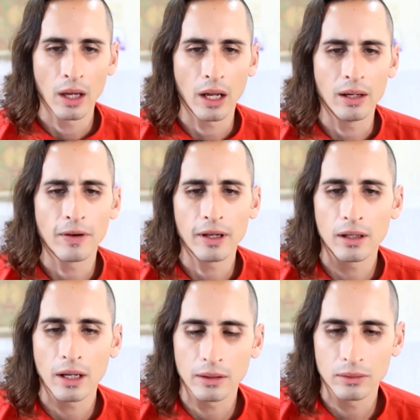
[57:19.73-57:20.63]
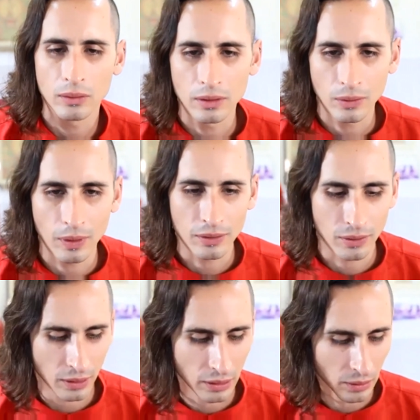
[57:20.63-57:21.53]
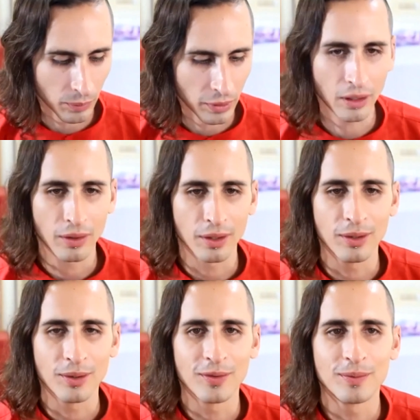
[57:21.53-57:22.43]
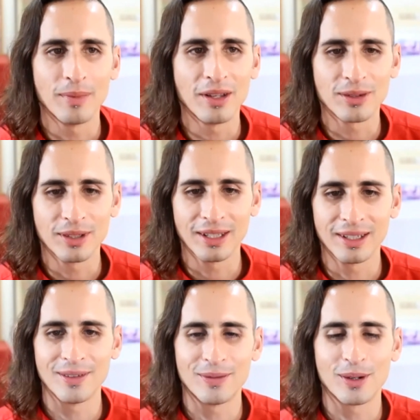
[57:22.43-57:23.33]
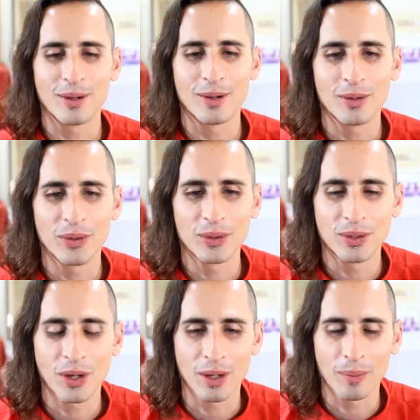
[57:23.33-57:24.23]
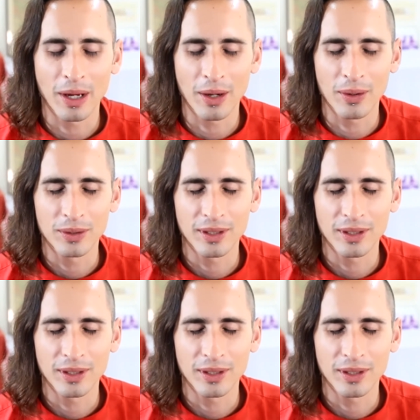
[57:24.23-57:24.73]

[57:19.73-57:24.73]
And if I can add to this question a little bit now that you've mentioned it, if you could also talk about